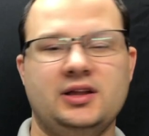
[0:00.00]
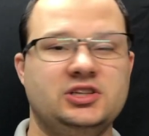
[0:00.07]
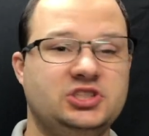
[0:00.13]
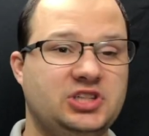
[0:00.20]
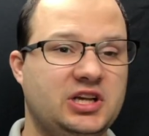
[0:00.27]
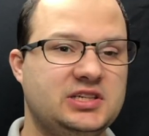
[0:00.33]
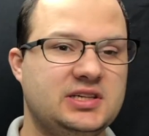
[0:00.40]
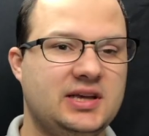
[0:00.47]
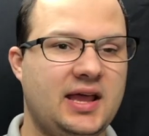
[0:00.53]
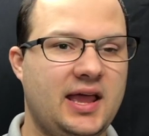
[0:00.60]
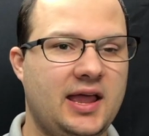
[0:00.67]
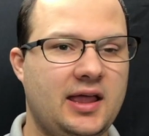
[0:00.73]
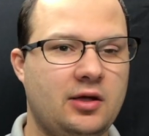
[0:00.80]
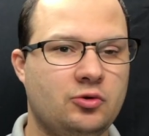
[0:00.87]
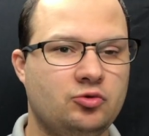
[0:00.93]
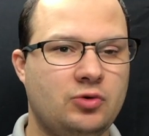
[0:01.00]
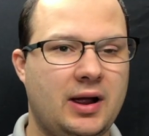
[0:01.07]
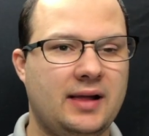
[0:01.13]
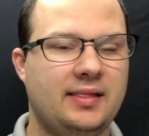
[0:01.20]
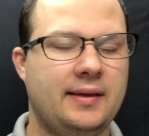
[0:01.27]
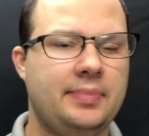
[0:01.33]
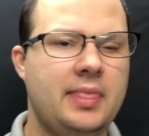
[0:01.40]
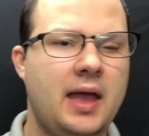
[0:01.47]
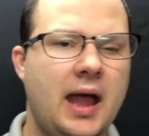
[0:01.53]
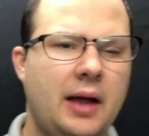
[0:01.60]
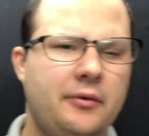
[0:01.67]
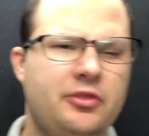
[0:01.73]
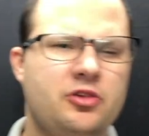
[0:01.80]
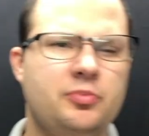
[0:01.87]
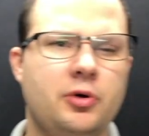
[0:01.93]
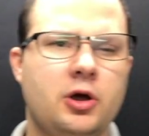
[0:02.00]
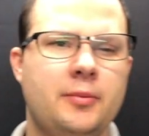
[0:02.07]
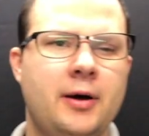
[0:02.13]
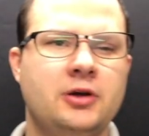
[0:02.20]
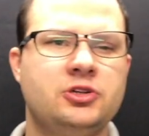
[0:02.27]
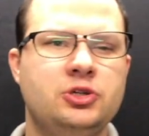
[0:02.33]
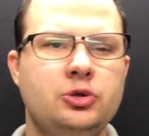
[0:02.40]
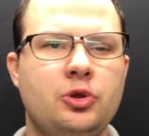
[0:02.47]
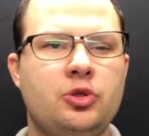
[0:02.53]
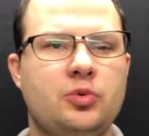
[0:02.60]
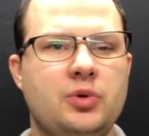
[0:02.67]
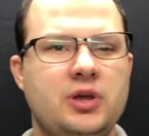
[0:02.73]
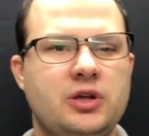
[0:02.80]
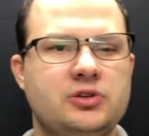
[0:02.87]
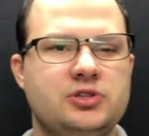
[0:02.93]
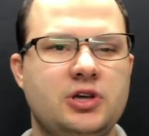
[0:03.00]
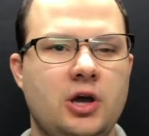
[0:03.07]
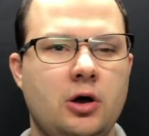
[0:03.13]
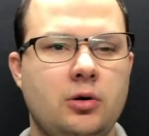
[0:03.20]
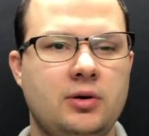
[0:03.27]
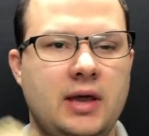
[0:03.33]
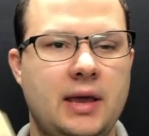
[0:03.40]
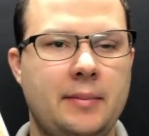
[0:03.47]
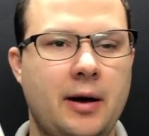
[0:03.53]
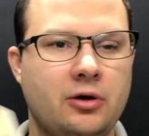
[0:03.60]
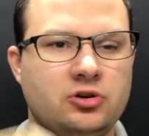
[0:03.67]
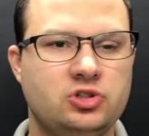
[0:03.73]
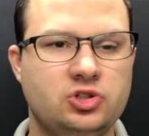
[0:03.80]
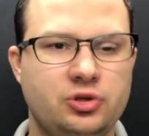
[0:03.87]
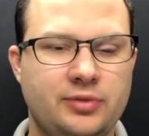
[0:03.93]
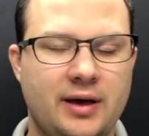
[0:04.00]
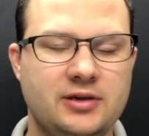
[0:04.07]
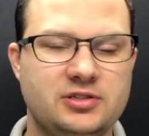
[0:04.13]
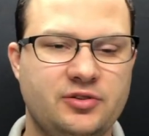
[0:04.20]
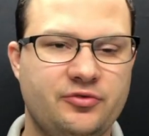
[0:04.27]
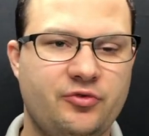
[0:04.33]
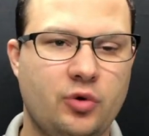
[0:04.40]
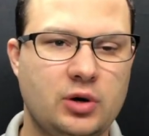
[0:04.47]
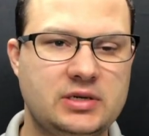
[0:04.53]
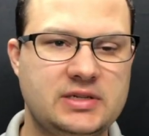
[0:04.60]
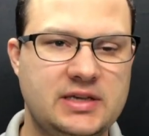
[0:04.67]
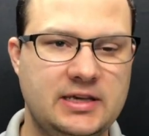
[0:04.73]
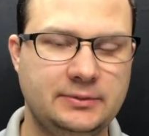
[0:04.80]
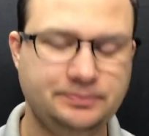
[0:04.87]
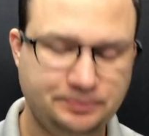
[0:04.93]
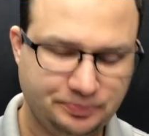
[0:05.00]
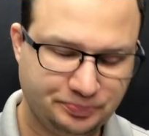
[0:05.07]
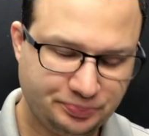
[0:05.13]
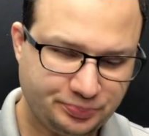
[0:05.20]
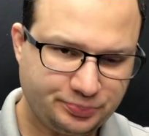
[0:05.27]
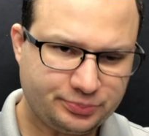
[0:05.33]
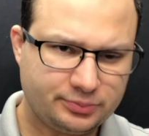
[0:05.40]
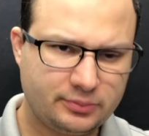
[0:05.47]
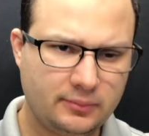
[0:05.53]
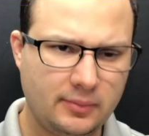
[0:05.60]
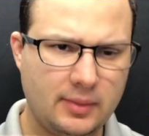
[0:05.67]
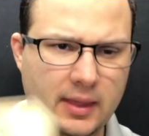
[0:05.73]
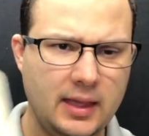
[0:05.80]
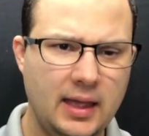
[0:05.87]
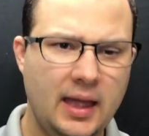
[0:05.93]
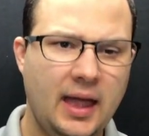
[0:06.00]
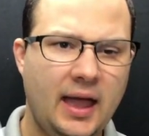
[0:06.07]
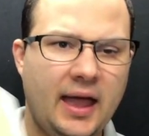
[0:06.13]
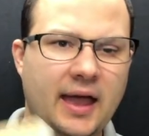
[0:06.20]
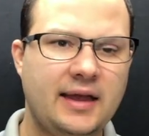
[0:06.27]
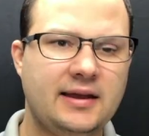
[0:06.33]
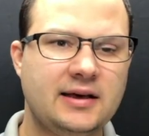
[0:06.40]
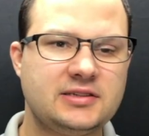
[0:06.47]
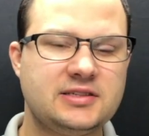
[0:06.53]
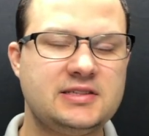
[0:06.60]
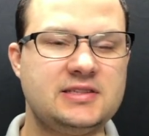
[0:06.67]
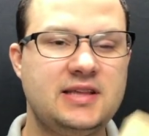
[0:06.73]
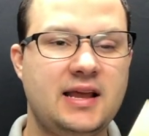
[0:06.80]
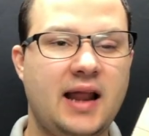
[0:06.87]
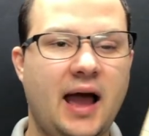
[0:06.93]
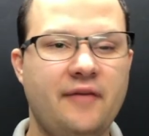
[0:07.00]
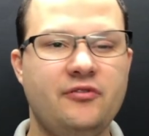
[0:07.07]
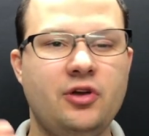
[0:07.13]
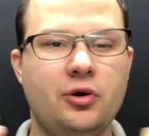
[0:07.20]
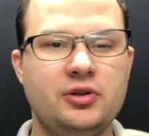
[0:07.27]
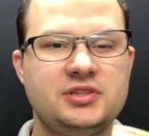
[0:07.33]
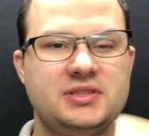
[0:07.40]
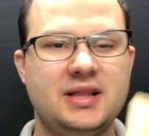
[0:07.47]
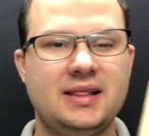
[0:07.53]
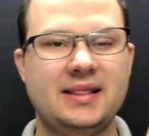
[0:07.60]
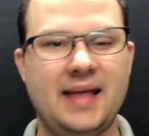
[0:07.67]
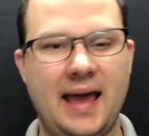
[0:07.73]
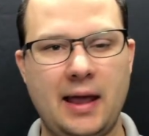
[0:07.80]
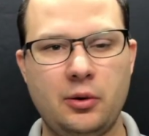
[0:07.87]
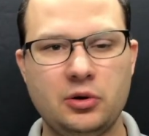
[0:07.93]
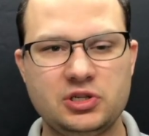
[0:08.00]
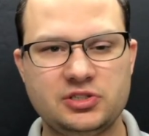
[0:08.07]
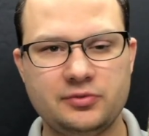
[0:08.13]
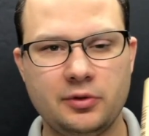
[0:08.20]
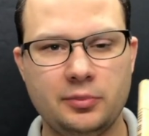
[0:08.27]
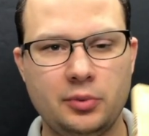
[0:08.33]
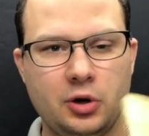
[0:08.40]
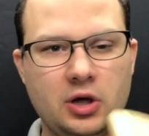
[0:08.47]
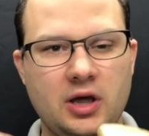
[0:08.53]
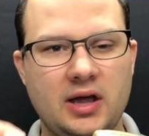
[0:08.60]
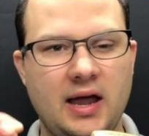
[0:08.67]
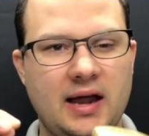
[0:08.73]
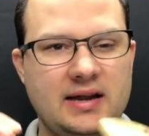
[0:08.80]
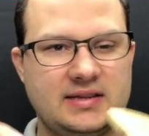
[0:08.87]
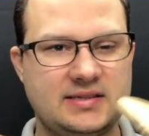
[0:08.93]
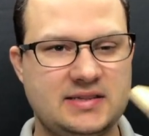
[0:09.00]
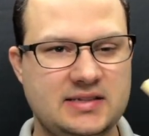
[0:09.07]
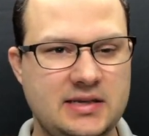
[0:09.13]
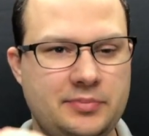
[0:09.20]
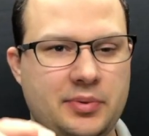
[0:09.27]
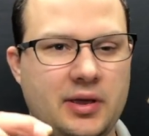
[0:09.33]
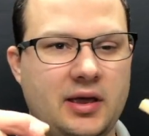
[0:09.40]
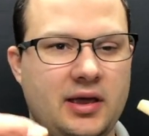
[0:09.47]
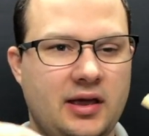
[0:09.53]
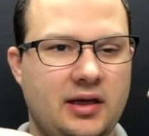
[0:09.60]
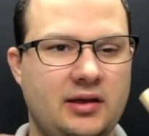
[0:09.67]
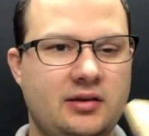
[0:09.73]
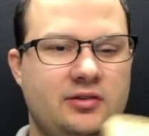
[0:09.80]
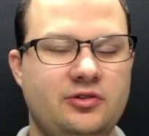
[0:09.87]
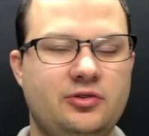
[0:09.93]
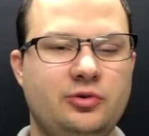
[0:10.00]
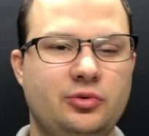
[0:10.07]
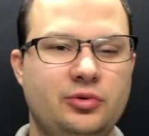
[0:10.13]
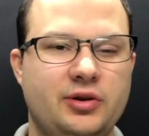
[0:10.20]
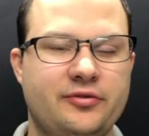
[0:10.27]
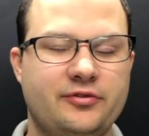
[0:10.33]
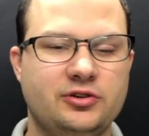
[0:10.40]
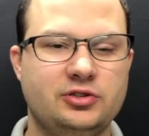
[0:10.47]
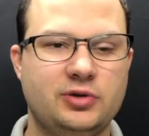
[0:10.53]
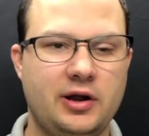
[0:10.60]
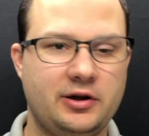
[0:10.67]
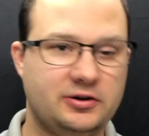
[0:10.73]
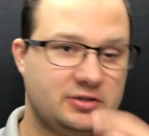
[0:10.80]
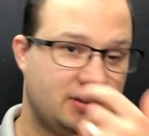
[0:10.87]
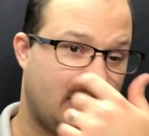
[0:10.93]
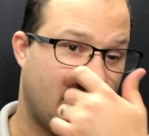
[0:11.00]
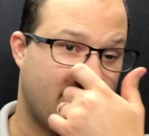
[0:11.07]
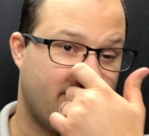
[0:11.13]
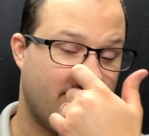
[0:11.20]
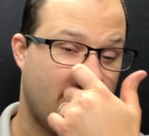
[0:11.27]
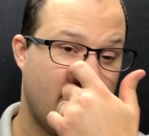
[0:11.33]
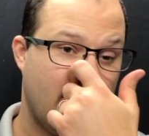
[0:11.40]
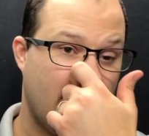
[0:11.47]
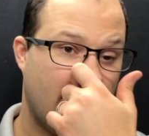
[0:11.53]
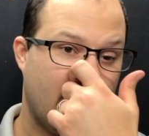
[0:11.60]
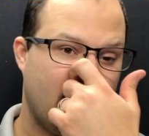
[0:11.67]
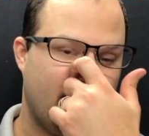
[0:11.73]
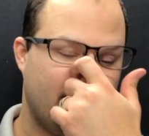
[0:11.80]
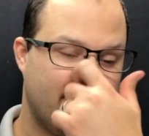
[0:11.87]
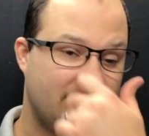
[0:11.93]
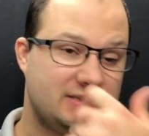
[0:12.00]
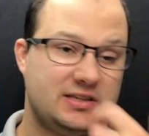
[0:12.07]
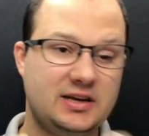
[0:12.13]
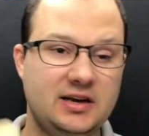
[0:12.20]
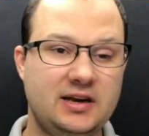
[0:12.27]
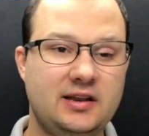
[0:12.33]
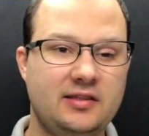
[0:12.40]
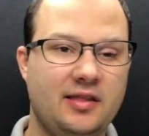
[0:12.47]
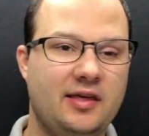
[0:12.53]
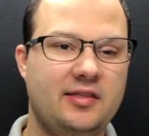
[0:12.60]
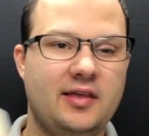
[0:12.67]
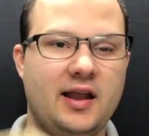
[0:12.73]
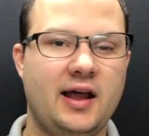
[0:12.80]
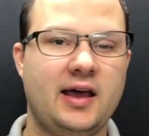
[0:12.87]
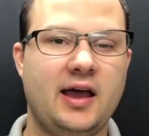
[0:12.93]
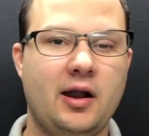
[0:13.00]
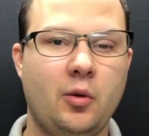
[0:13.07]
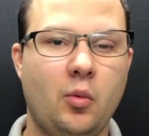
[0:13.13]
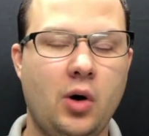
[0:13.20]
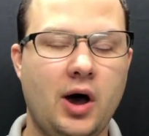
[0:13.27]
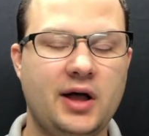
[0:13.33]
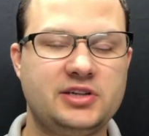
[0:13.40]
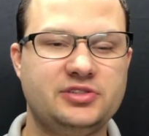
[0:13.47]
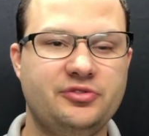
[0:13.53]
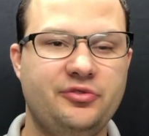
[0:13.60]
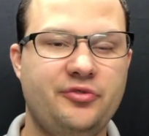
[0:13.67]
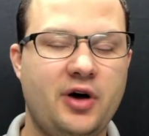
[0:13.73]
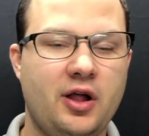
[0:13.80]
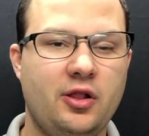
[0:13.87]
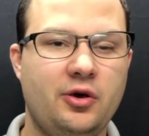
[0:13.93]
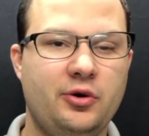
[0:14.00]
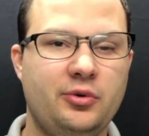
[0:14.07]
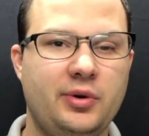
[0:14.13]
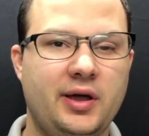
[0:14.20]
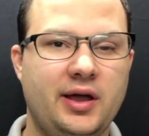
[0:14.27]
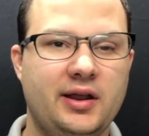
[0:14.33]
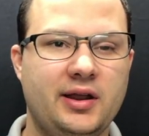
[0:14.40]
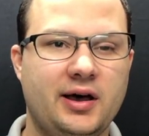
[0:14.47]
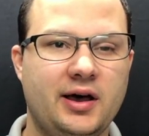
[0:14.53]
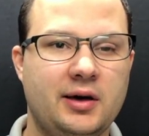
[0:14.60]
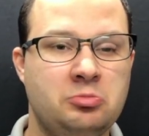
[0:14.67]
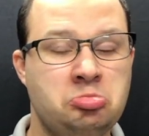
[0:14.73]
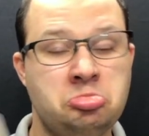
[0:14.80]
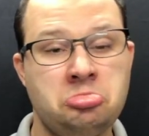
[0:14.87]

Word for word: and Jason A. Riley. I read this book about two to three years ago, came out in 2014. And uh, since then, I've noticed the language from the book kind of seeping into different trainers that I've uh, visited and, and, that I kind of watch and follow. And uh,